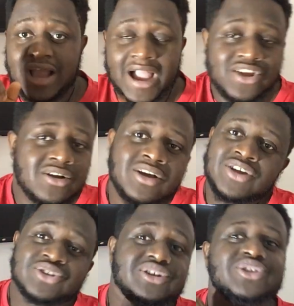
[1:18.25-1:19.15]

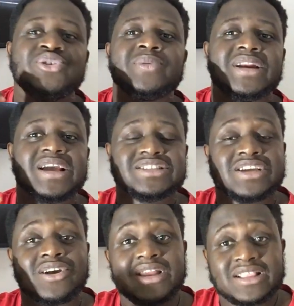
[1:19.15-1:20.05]
Ayo, you don't know whether
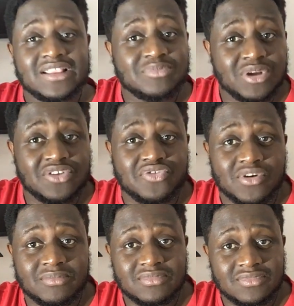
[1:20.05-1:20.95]
she collected money
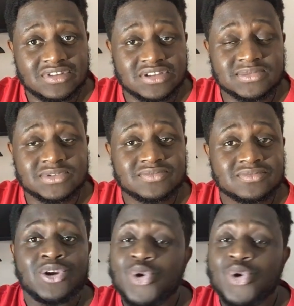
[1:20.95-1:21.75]
from Tinubu.